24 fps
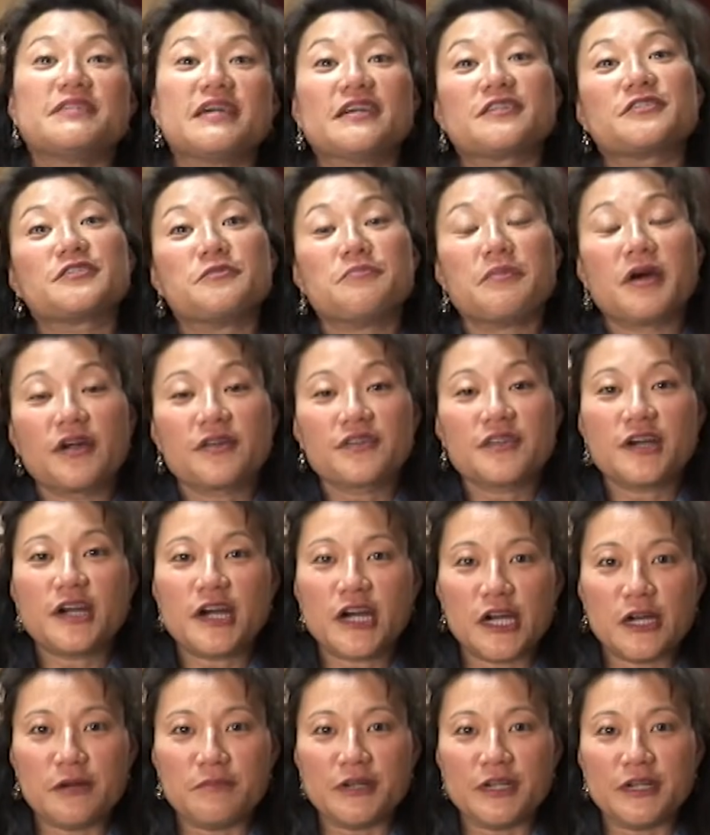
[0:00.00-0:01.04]
Dr. Martha
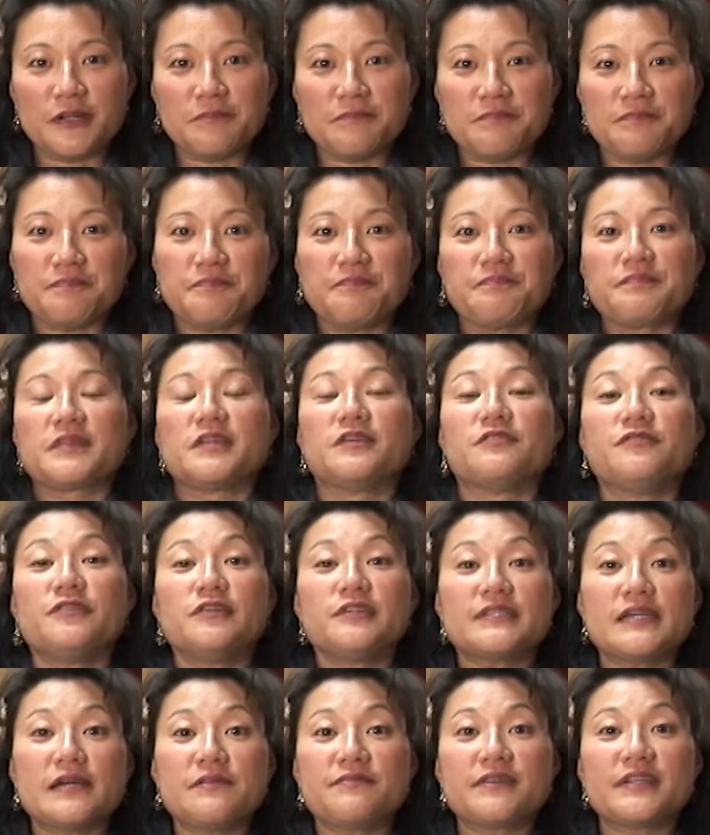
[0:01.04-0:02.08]
Armour, a
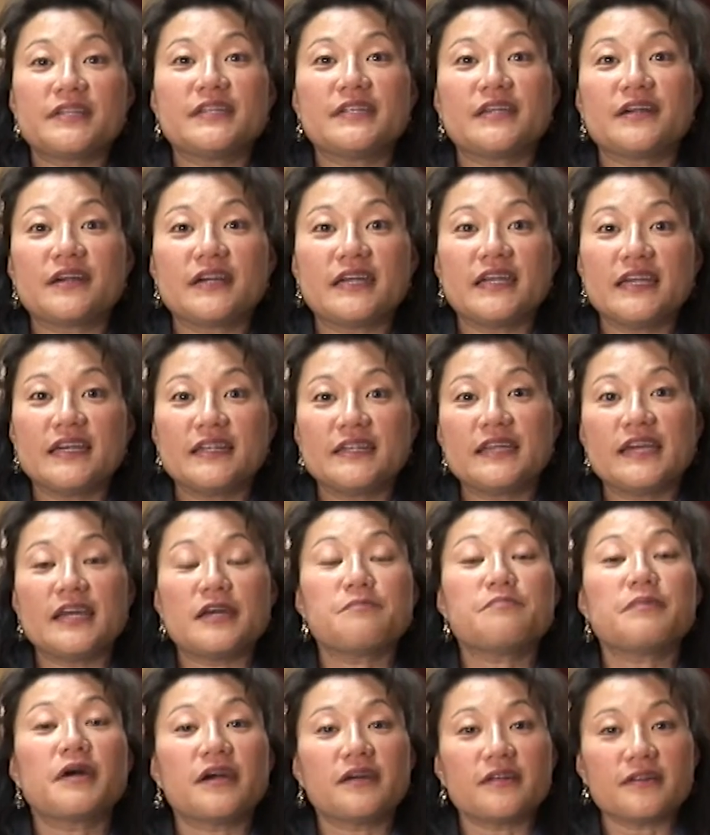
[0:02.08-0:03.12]
full time veterinarian
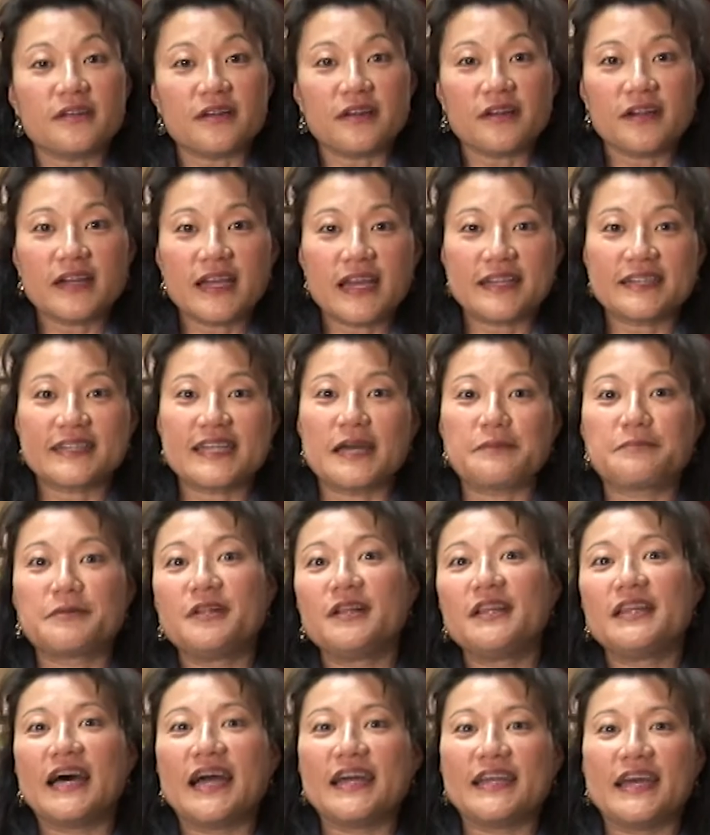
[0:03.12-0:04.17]
and partner at
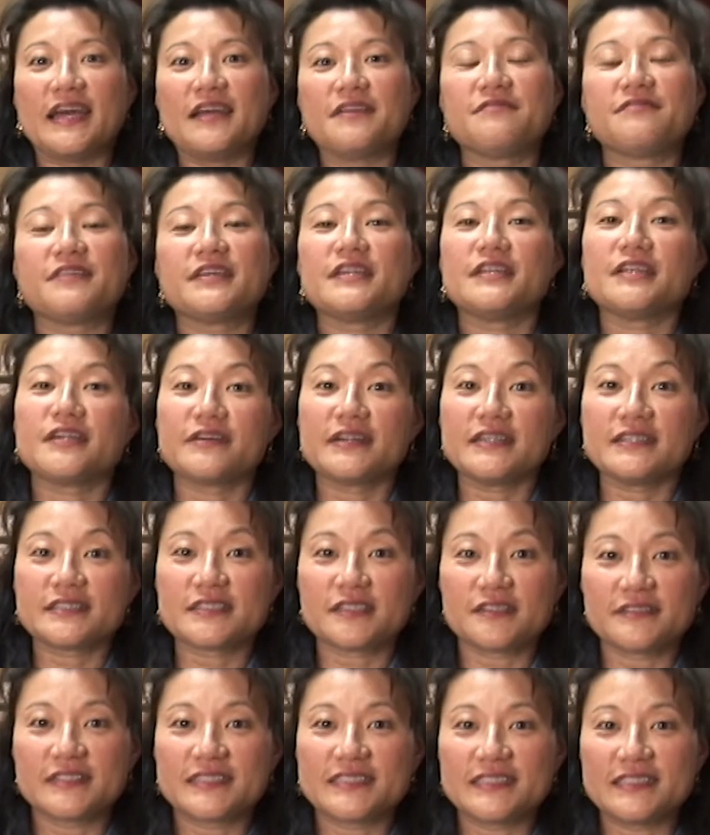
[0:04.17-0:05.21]
Capitol Illini Veterinary
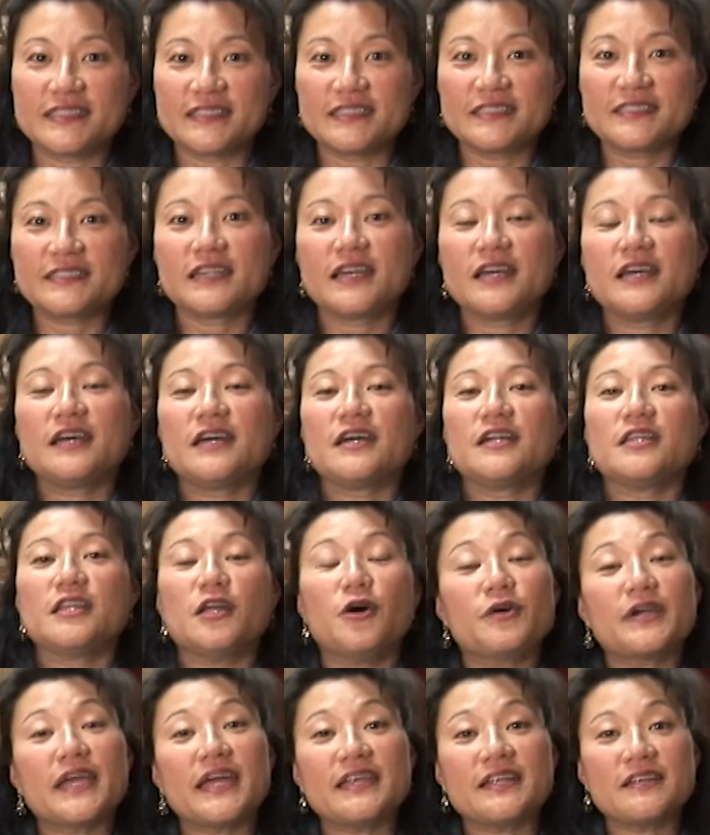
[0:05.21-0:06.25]
Services,
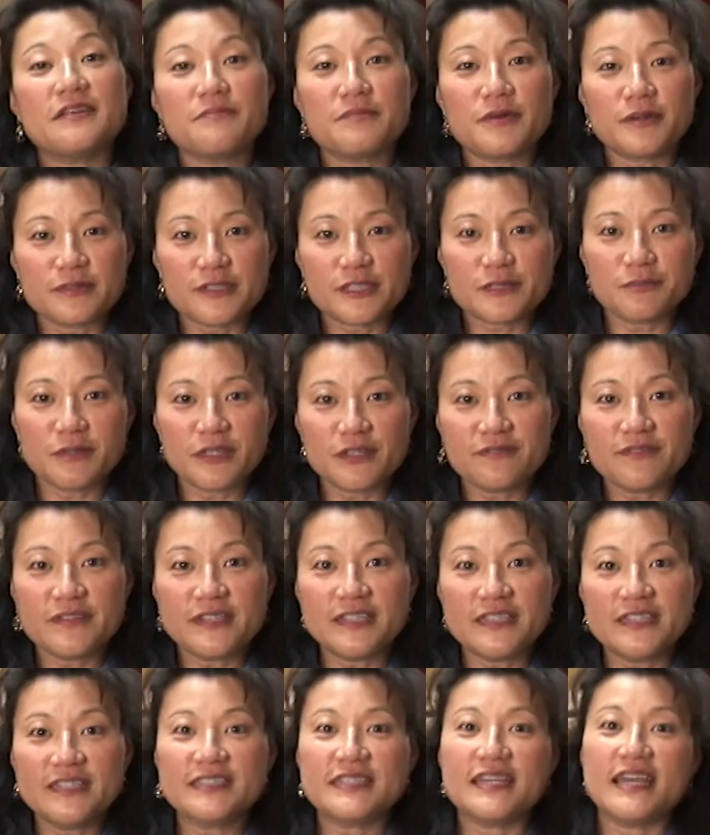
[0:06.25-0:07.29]
located in both
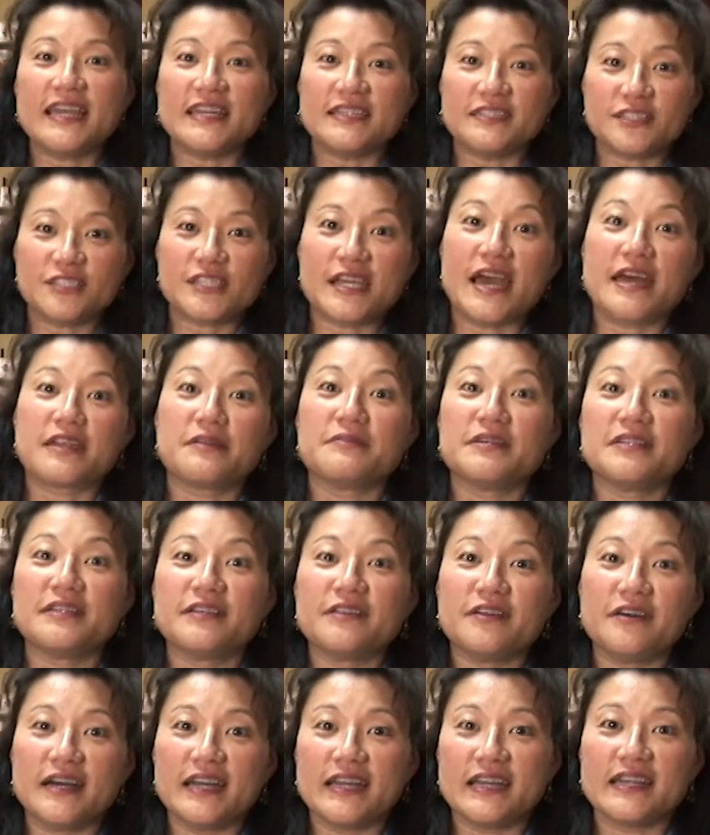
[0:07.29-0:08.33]
Springfield and Chatham,
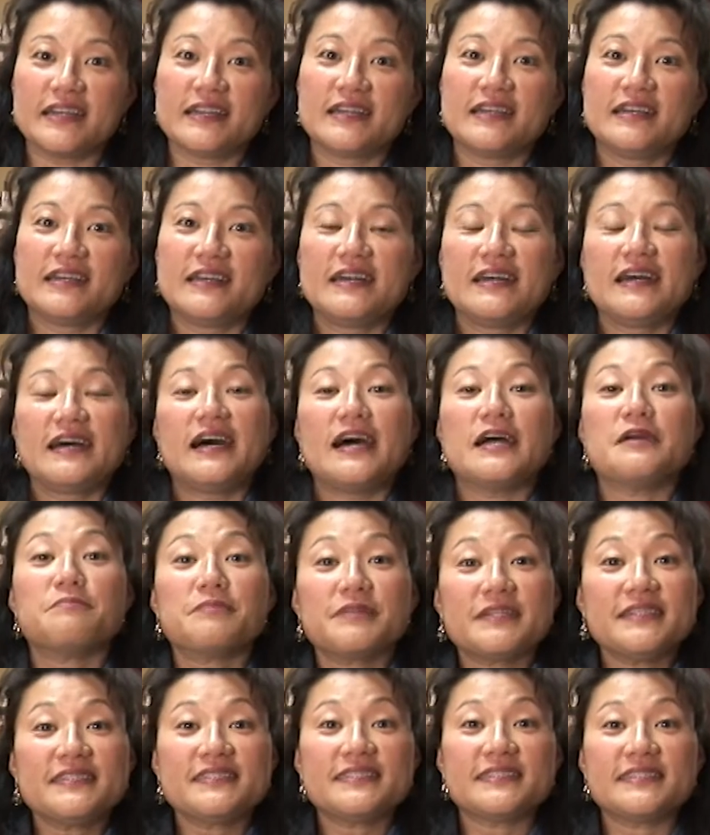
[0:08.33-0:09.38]
Illinois. I'm
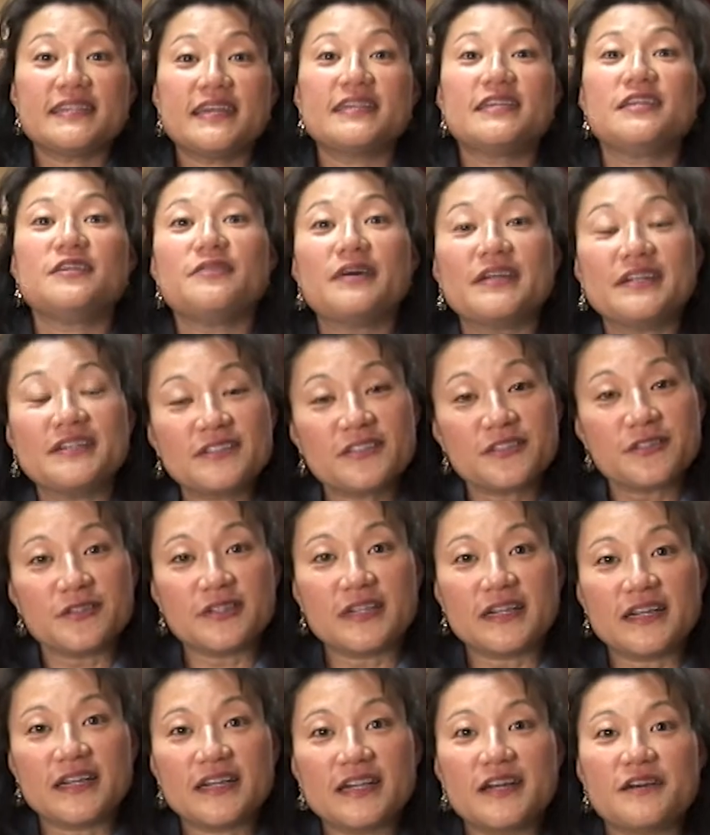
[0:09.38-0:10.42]
pleased to take you on a
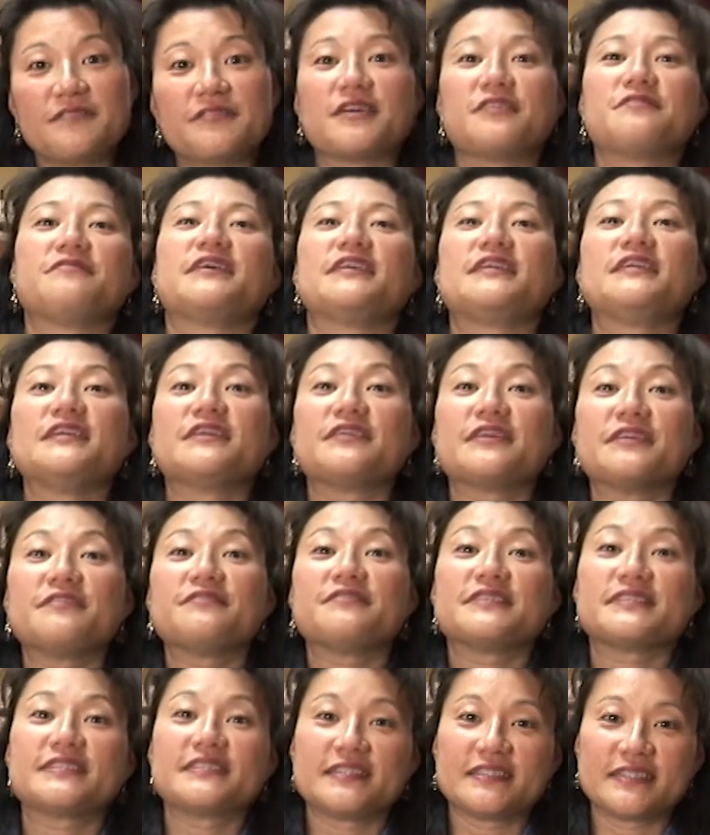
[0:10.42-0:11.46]
tour of our veterinary
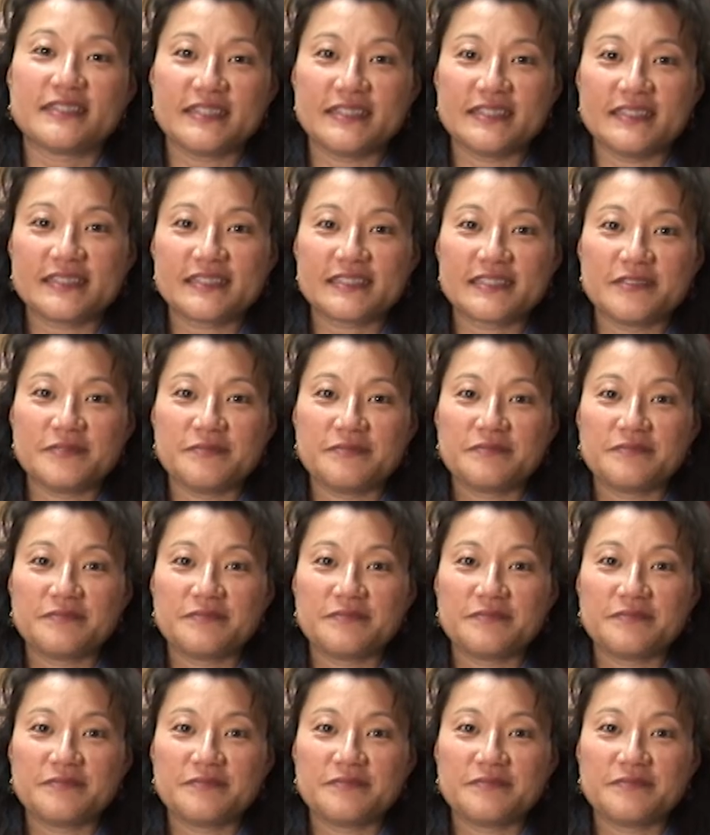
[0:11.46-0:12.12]
facilities.